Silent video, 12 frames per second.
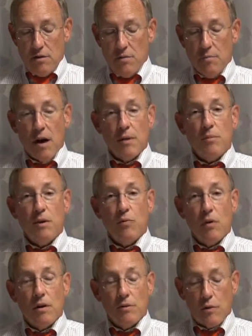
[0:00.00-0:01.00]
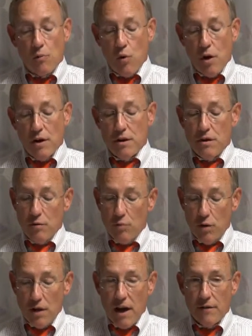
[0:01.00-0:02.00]
You might be wondering what you
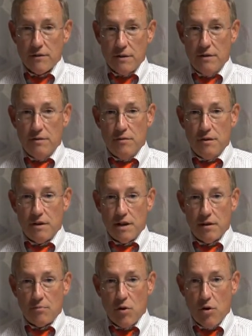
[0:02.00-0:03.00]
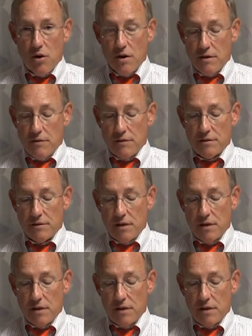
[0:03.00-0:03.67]
will have to do to take part in this